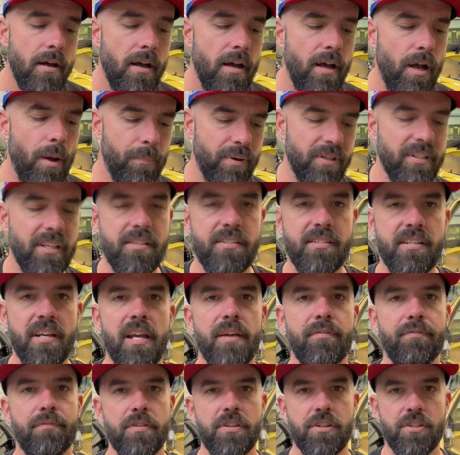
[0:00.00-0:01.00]
But let's say,
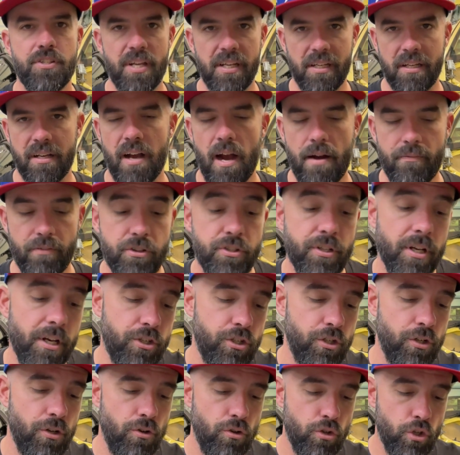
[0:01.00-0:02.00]
for the sake of
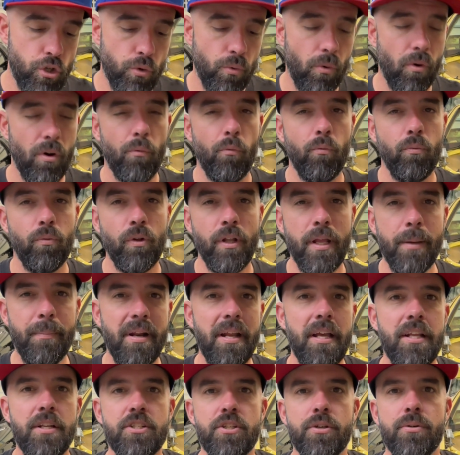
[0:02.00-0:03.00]
conversation, you are
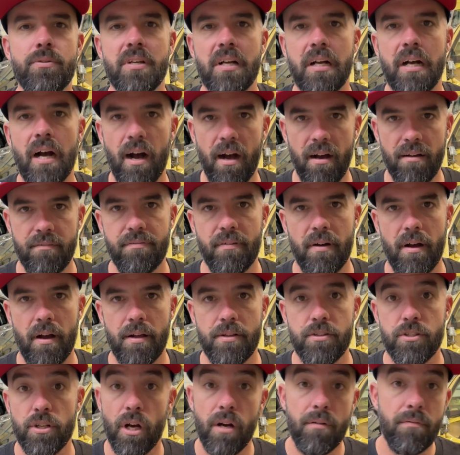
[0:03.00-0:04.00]
limited to the
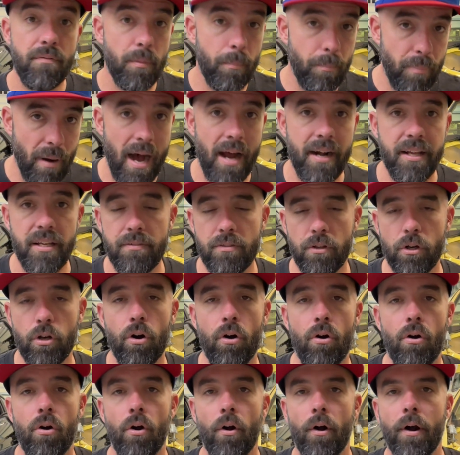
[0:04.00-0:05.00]
confines of the body of the
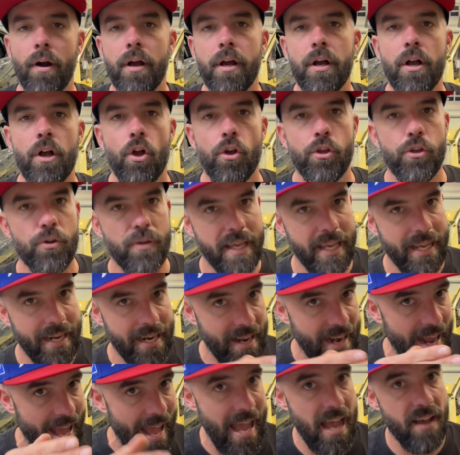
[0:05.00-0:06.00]
car. You
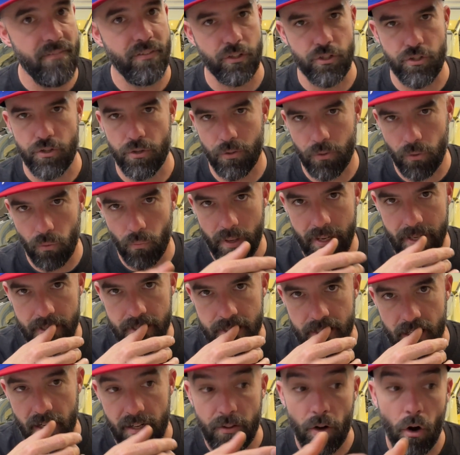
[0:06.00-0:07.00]
cannot have external
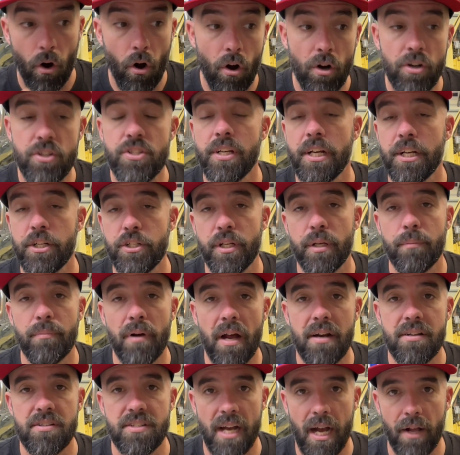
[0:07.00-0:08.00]
weights. There are sanctioning
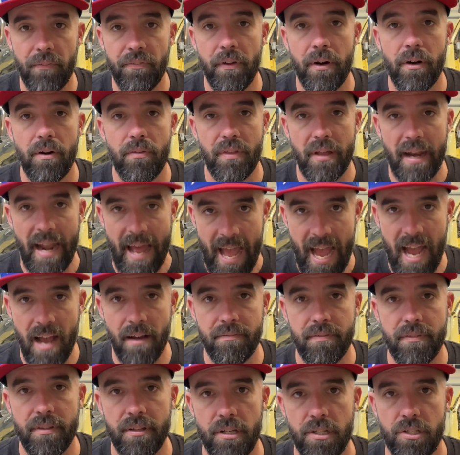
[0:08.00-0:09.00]
bodies out there that
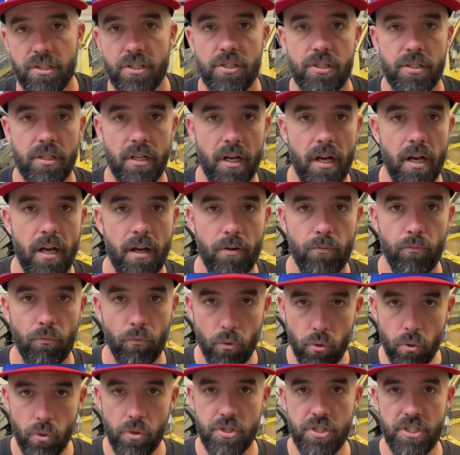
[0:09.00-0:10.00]
have this
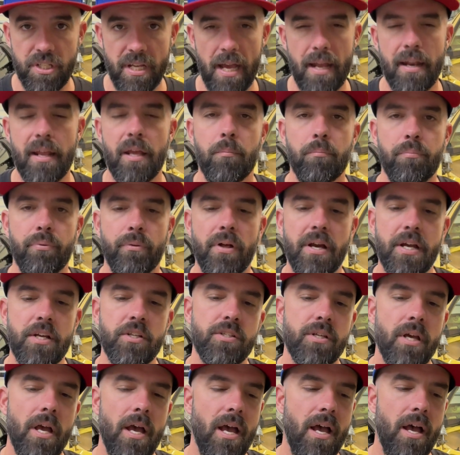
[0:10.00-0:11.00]
rule set in
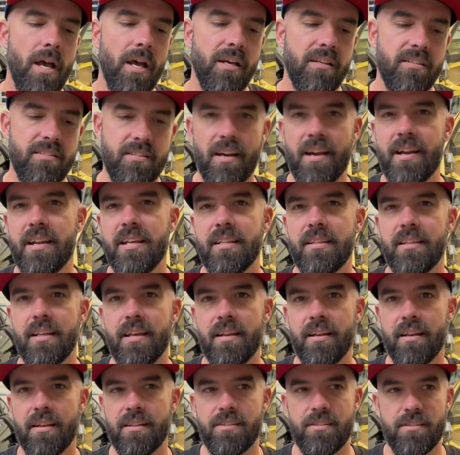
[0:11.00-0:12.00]
place, citing
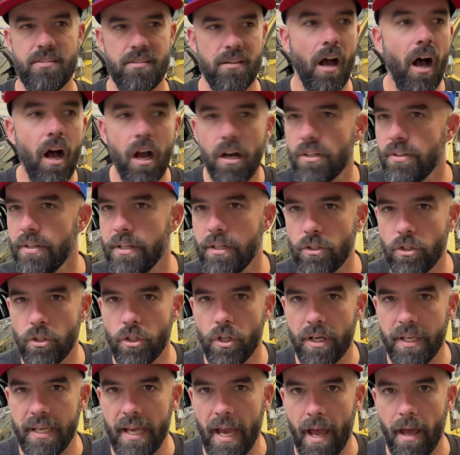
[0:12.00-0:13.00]
that it's ugly to
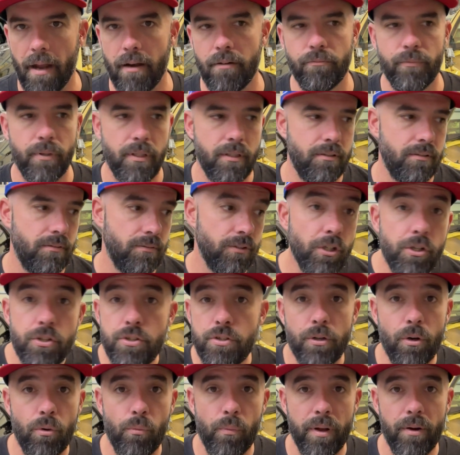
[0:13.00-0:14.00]
look at. Well, looks
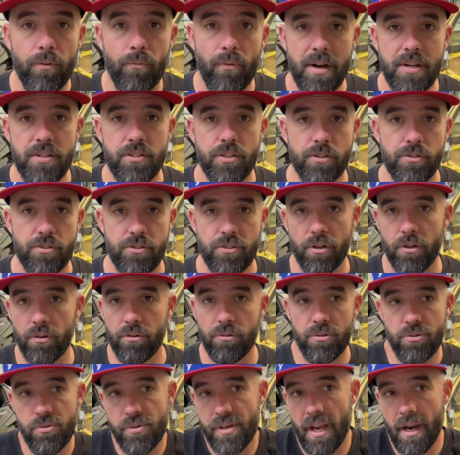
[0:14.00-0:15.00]
don't win races, so
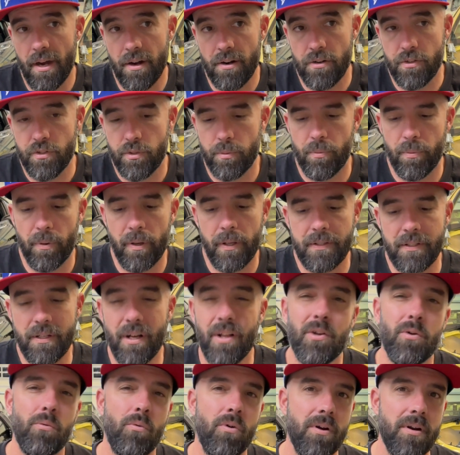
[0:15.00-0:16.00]
who cares? But the
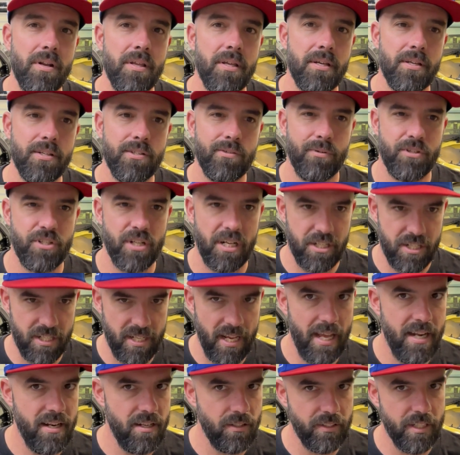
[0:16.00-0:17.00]
other one is, which I
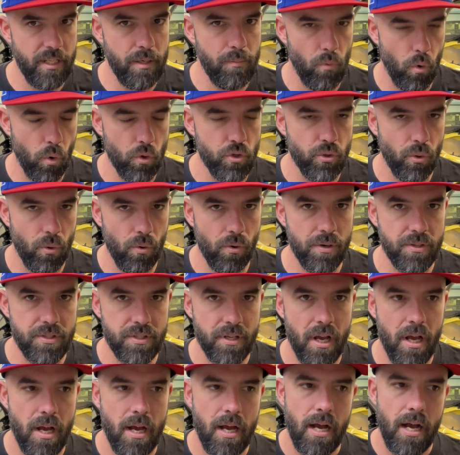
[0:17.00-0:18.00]
tend to lean more towards,
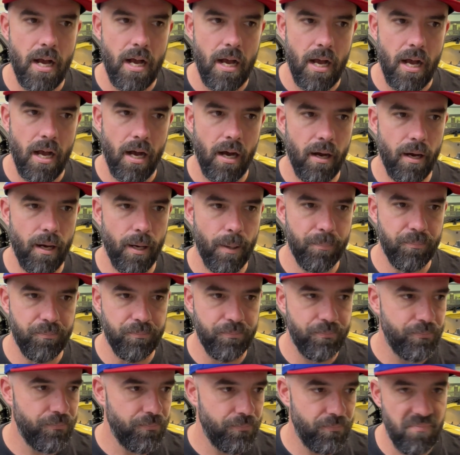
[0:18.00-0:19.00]

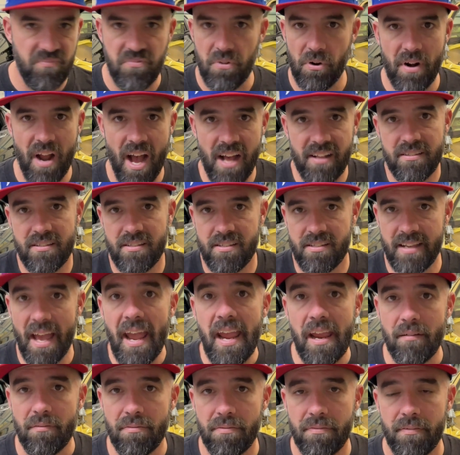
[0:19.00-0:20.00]
they're not
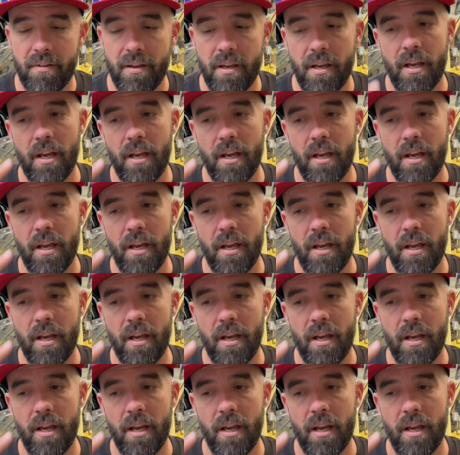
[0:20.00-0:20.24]
safe.